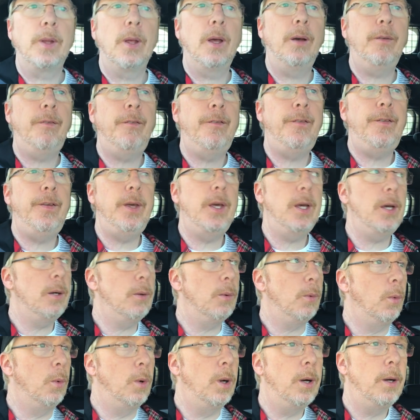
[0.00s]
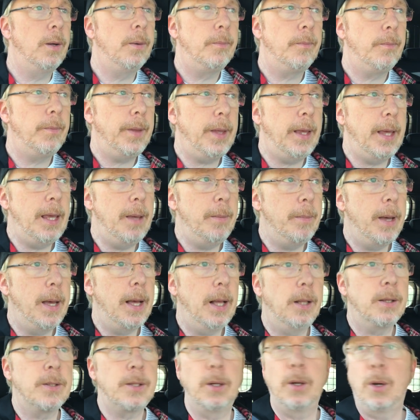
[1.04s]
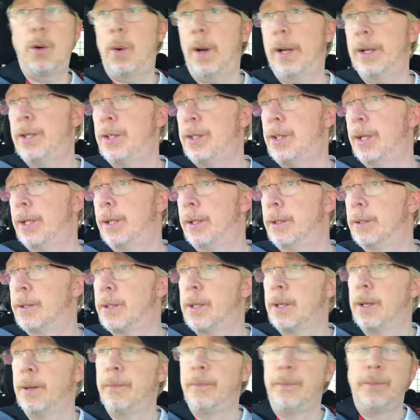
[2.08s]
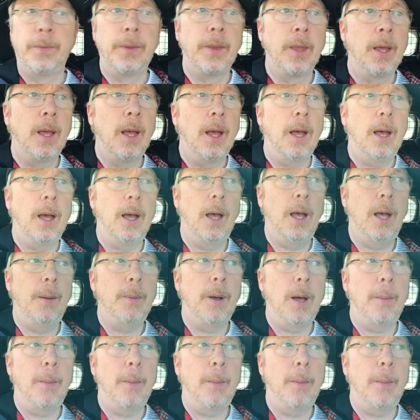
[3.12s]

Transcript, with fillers: a few emails and questions um,